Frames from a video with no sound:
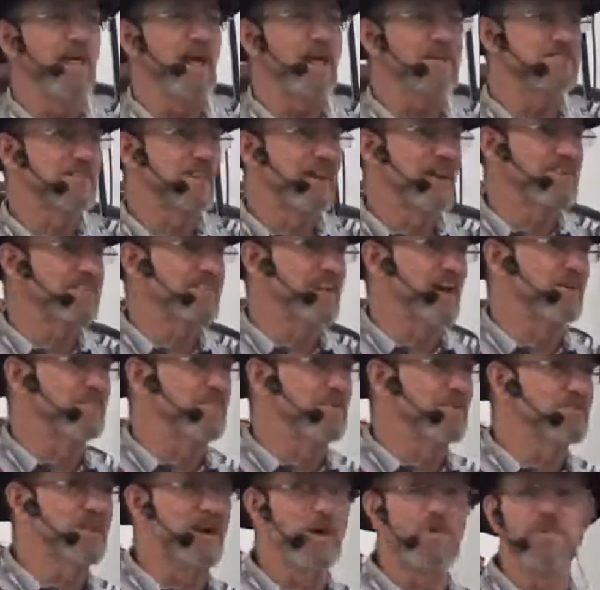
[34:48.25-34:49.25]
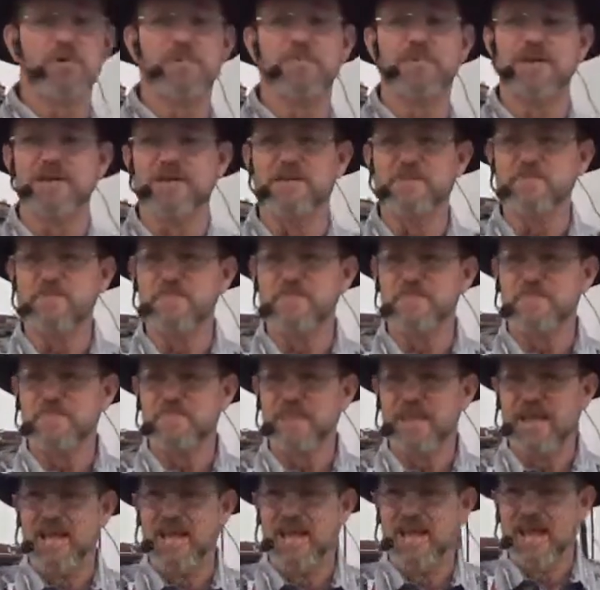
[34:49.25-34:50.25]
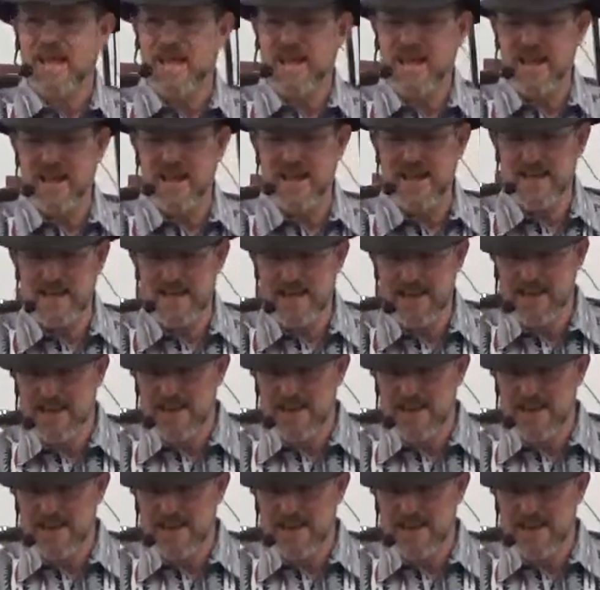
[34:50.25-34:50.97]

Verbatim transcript: to be, that's, that's the kind of person I want to be. And, and